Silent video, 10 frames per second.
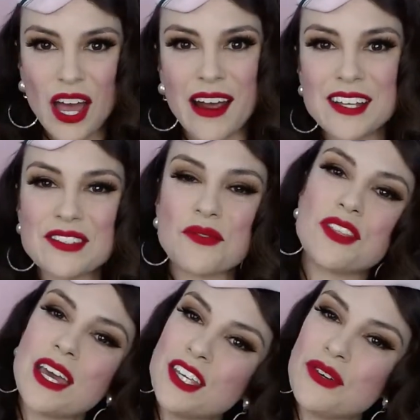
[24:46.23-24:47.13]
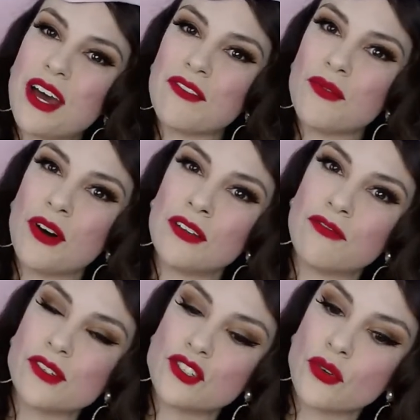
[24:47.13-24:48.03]
All right, so thank you
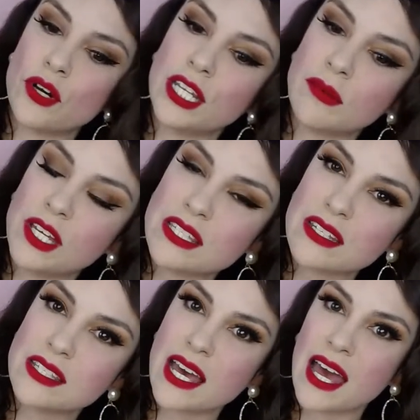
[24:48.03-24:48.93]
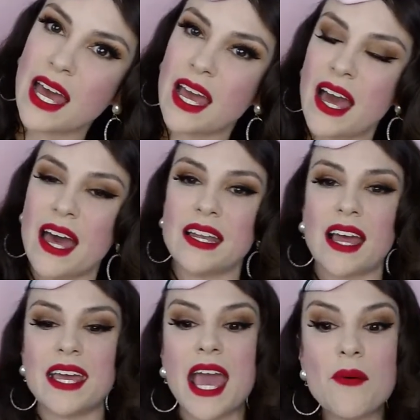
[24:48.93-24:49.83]
everyone for joining me today. And
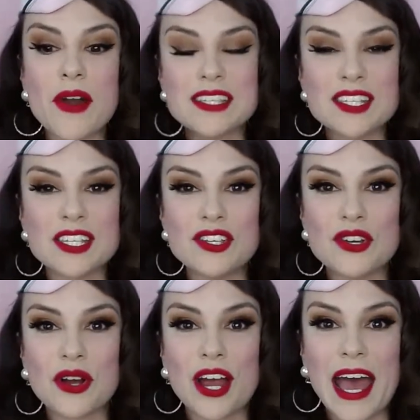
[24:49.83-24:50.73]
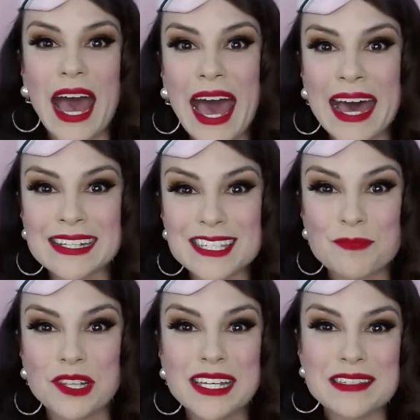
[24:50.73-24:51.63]
I can't wait to see your hats.
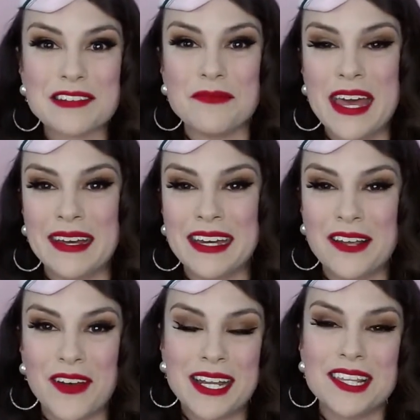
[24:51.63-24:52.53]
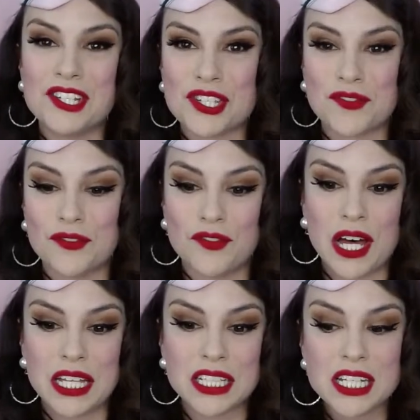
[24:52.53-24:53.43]
Please do make it, if anything, just for
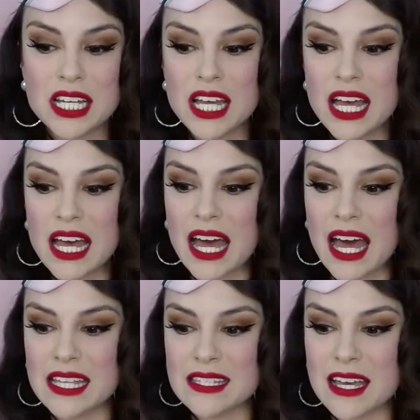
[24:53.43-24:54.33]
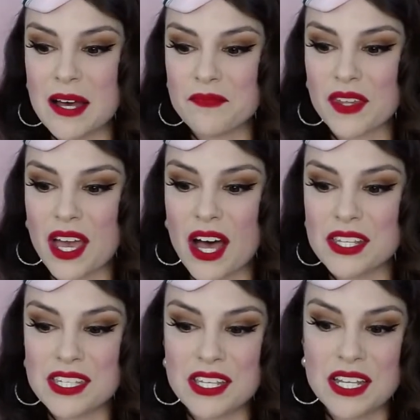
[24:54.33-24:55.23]
fun. And
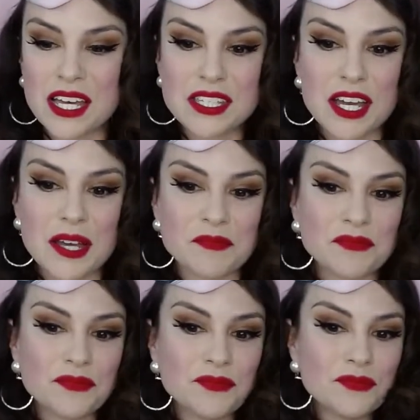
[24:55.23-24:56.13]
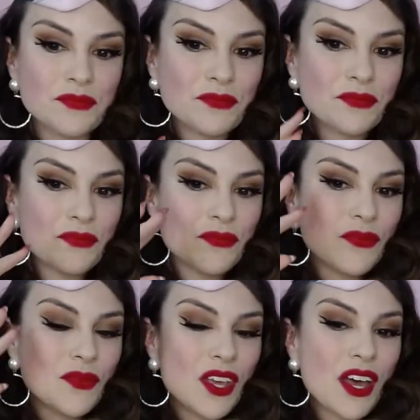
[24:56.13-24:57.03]
I'll see you next time.
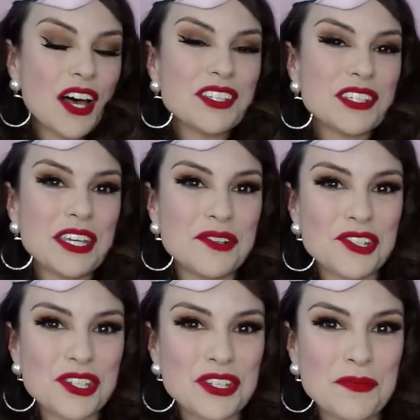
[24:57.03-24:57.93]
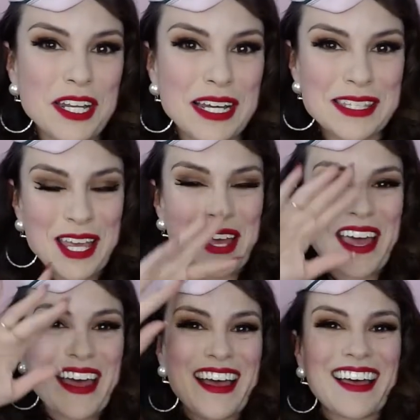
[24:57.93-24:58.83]
I'll see you in just 2 minutes.
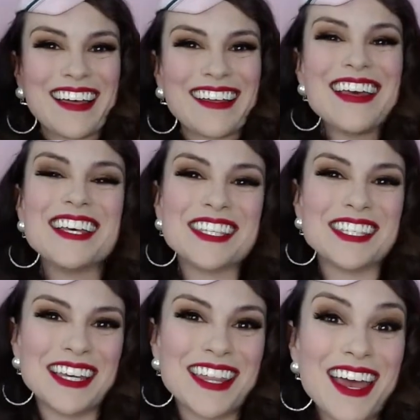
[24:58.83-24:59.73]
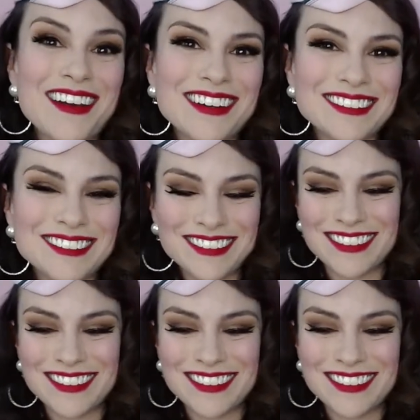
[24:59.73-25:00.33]
See See you there.